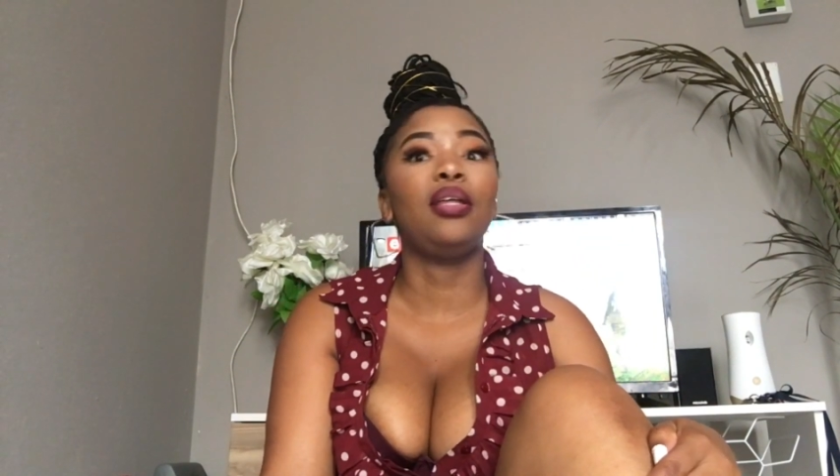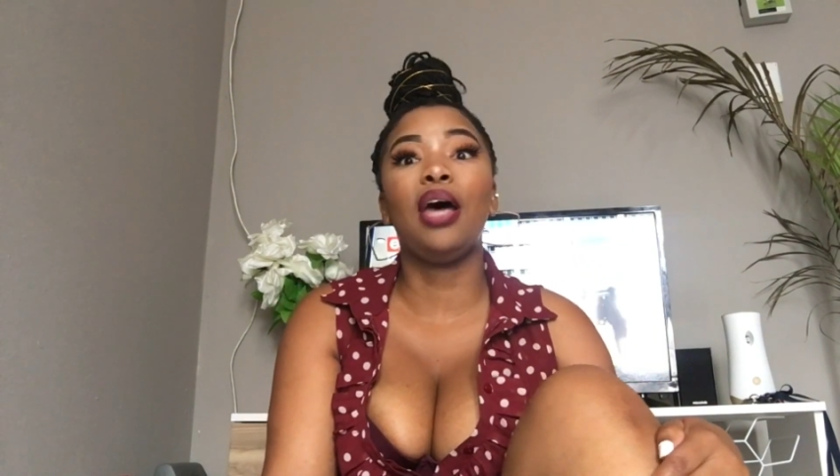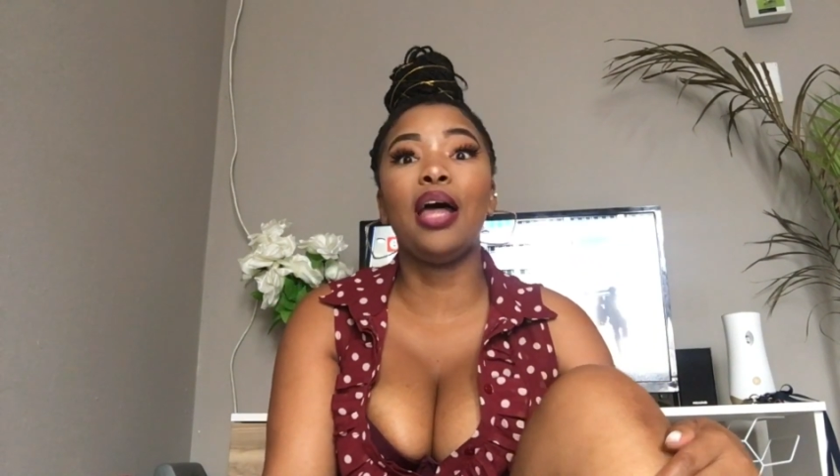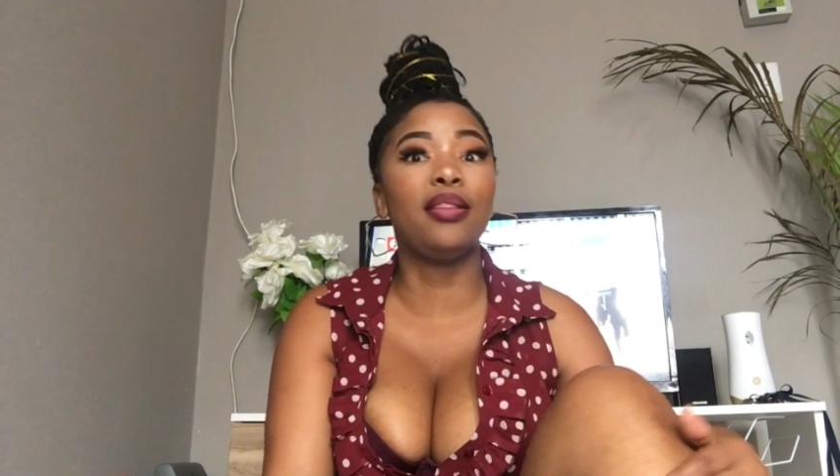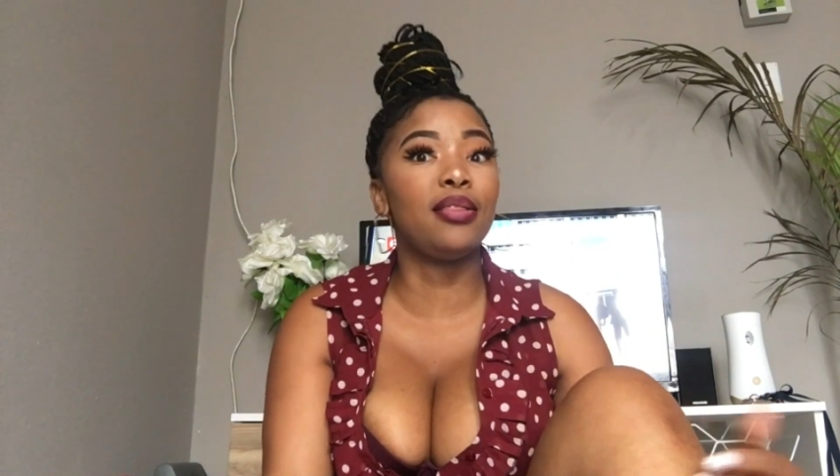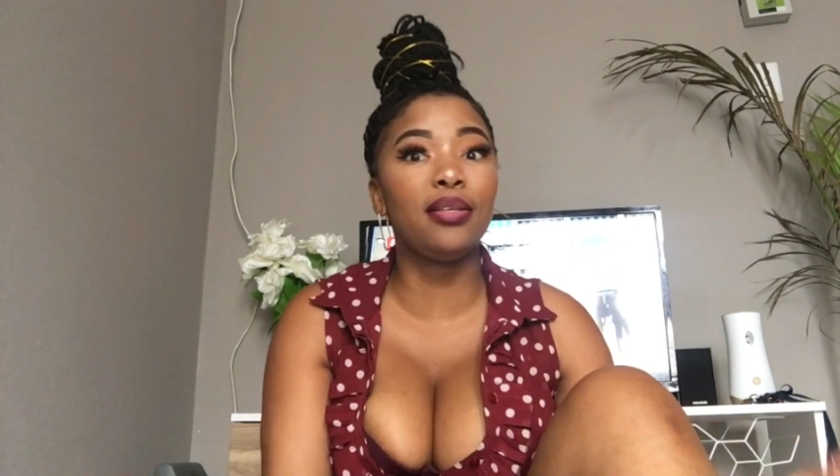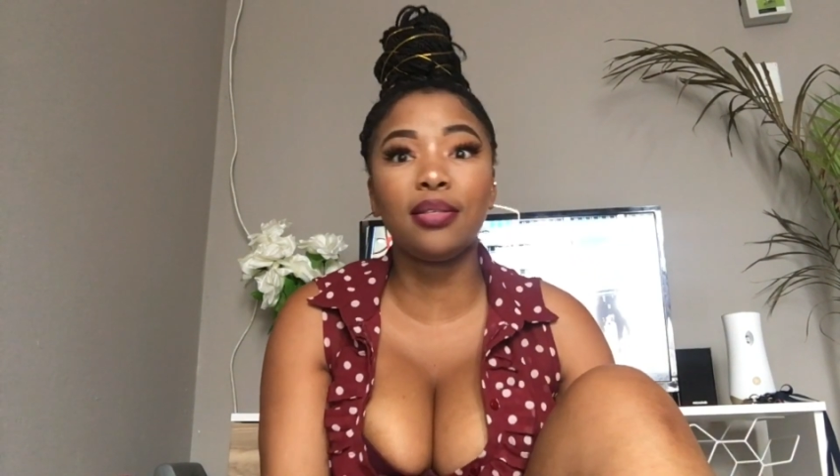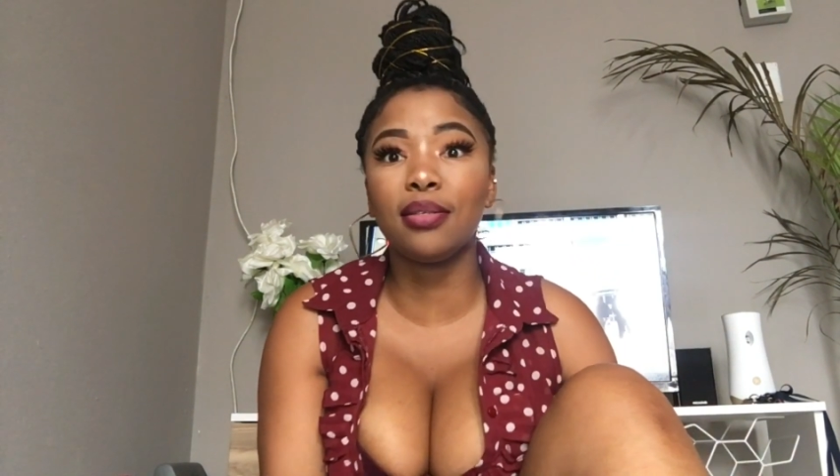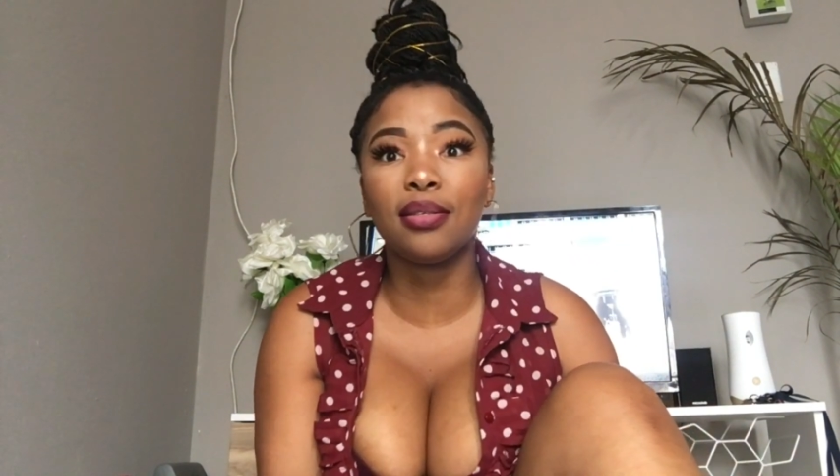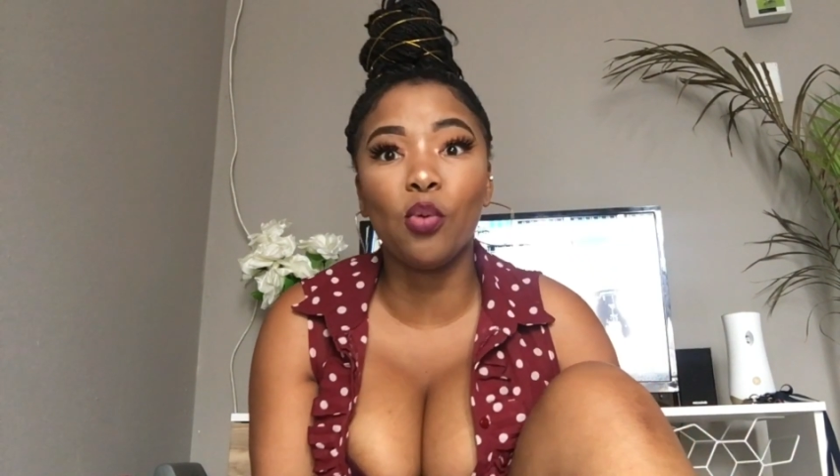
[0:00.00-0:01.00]
And this
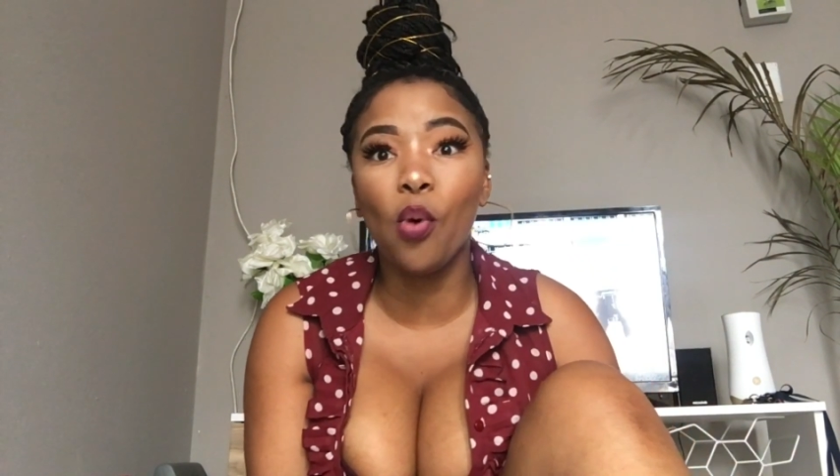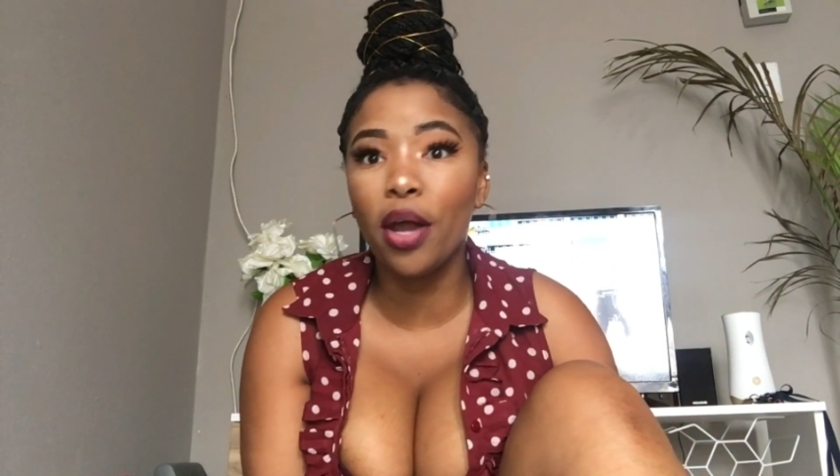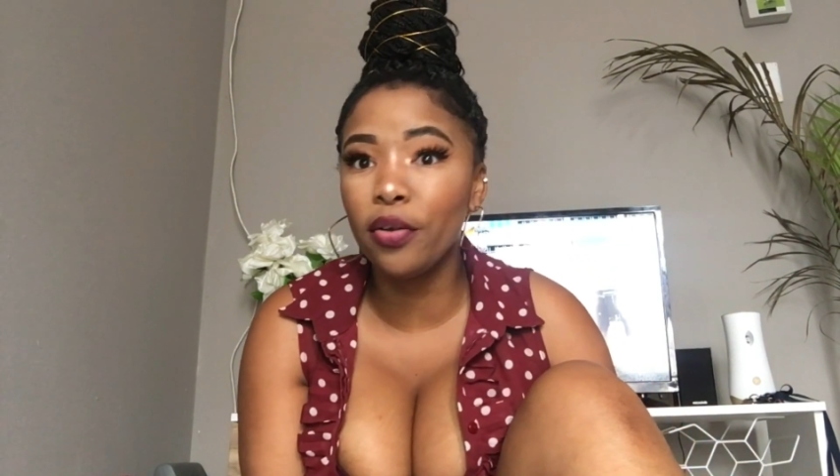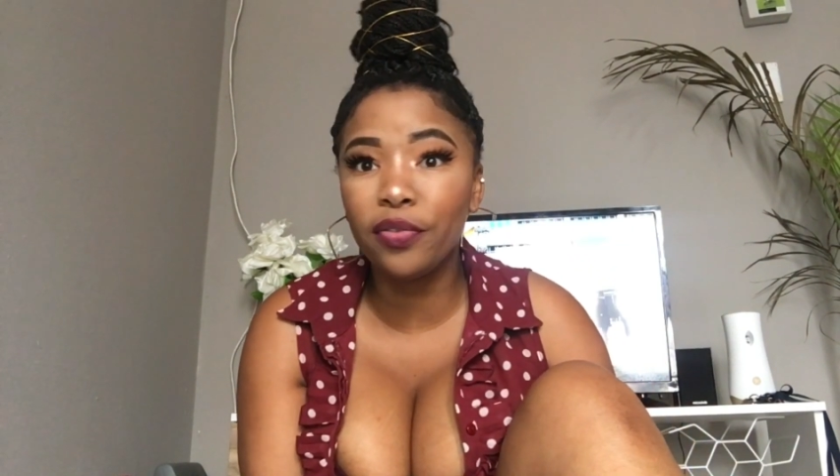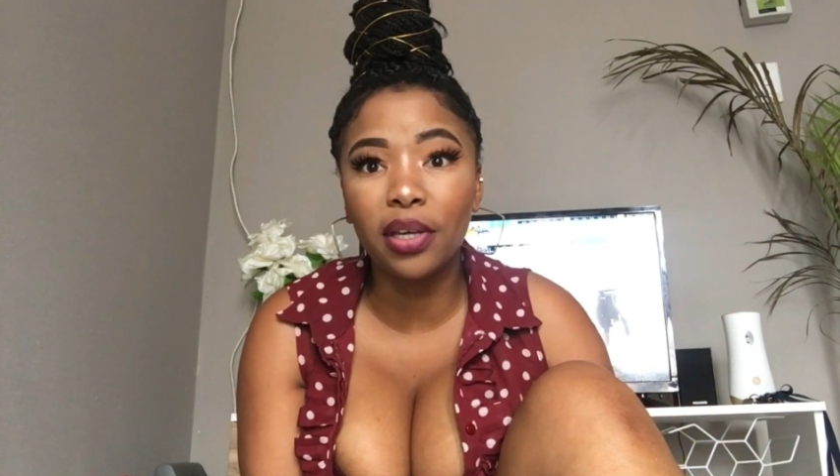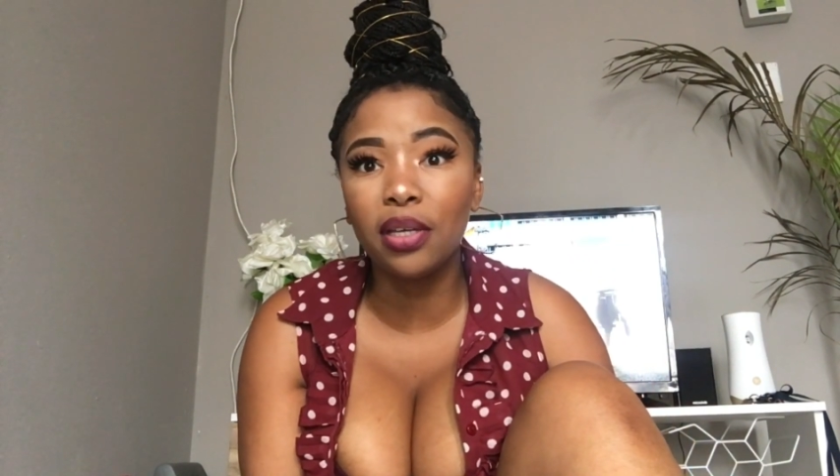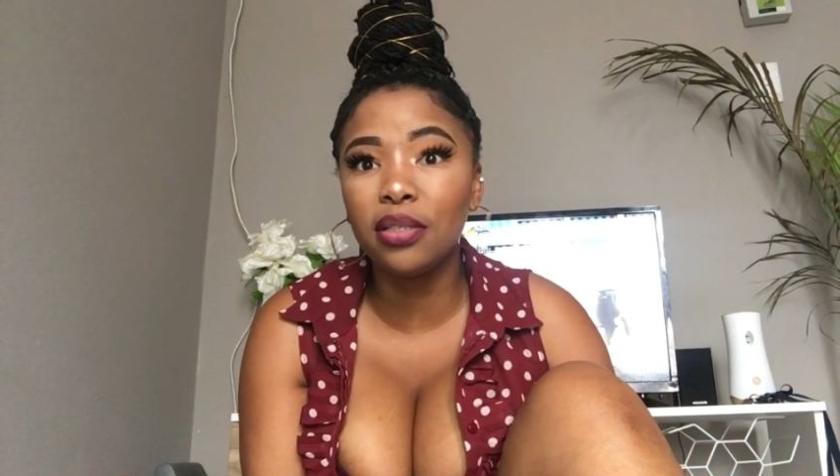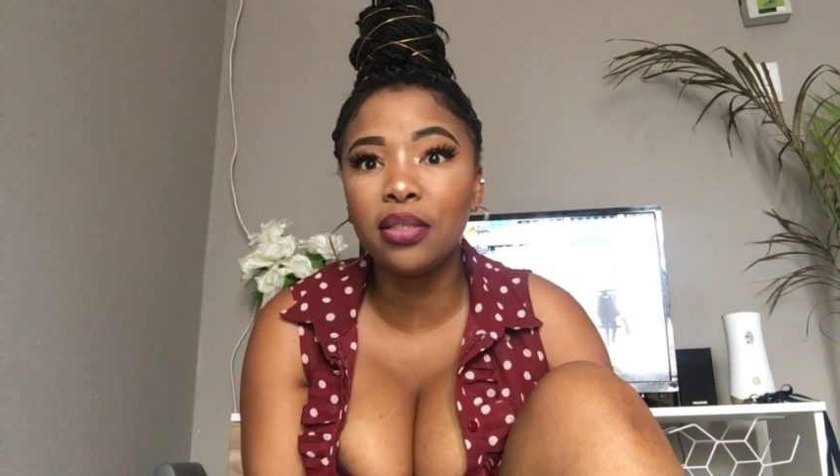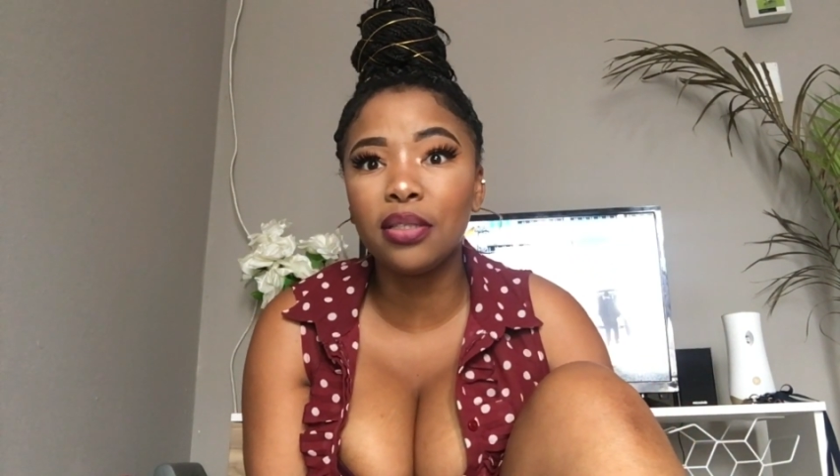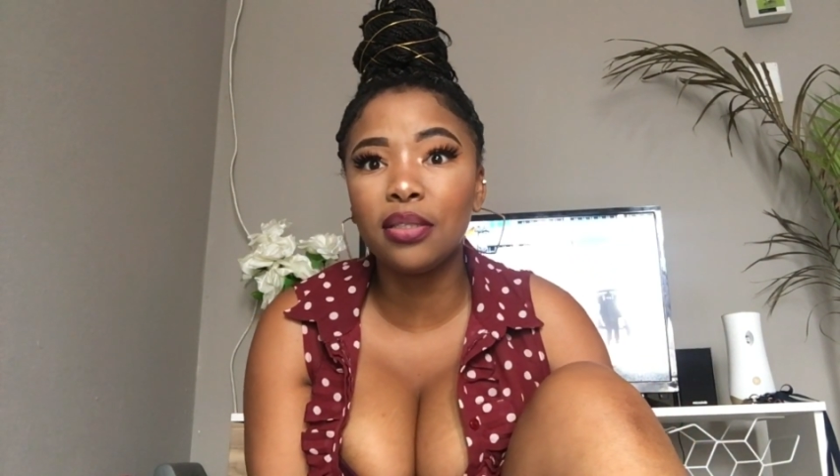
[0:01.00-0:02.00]
is one of the
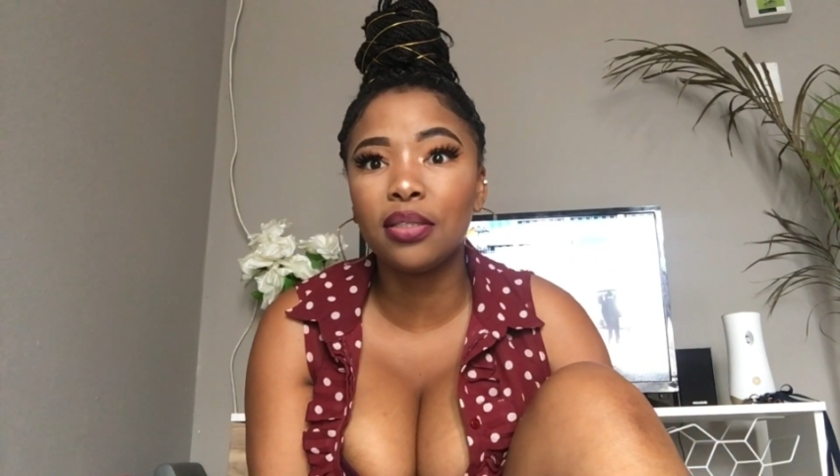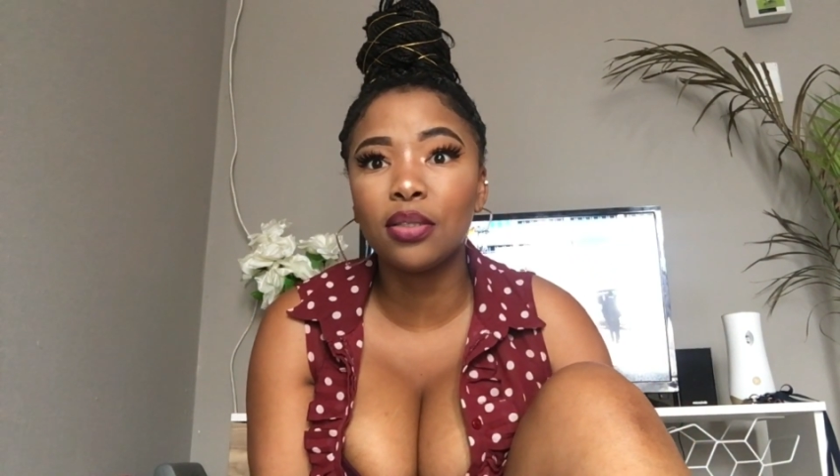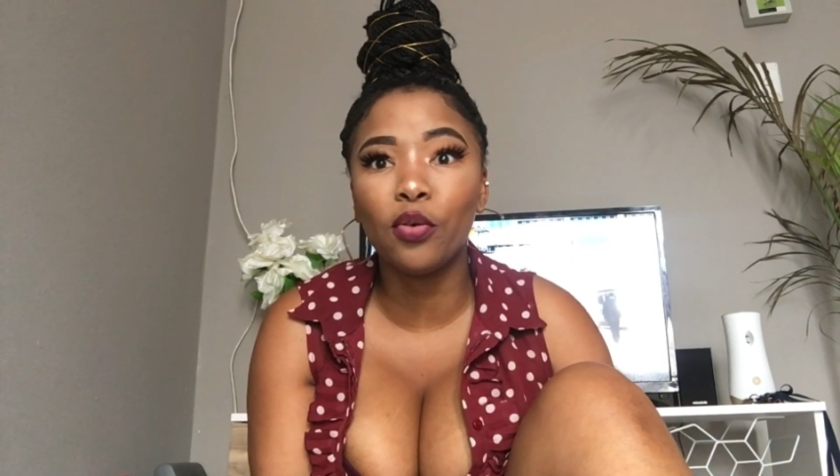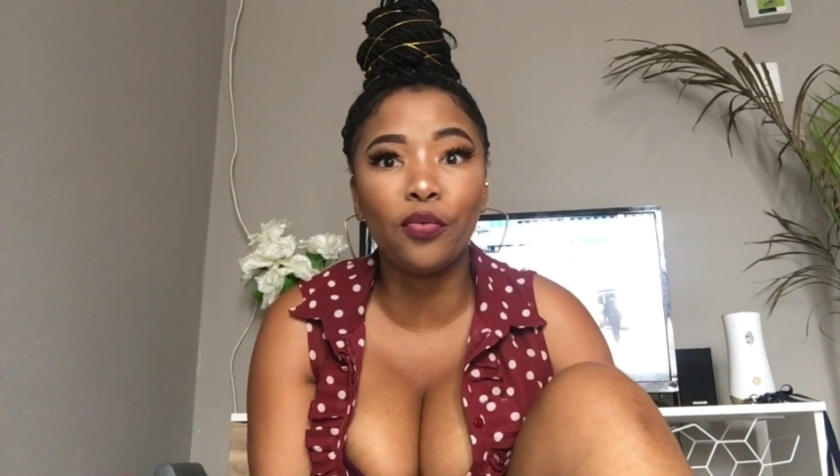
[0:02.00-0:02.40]
easiest